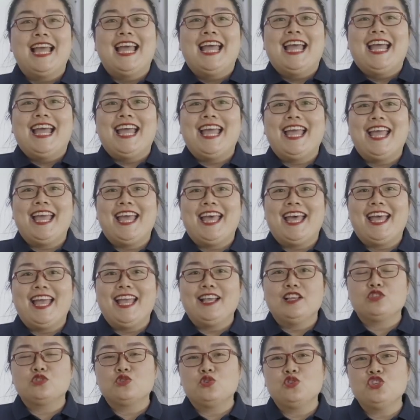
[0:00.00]

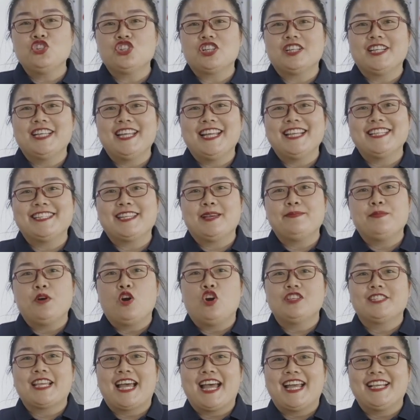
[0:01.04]
Extrusion is the
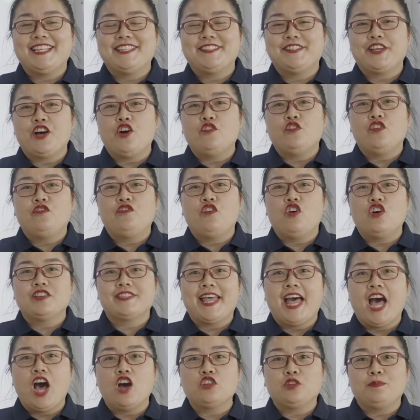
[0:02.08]
process of force
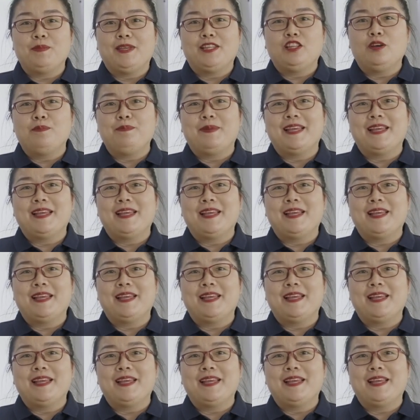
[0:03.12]
helping the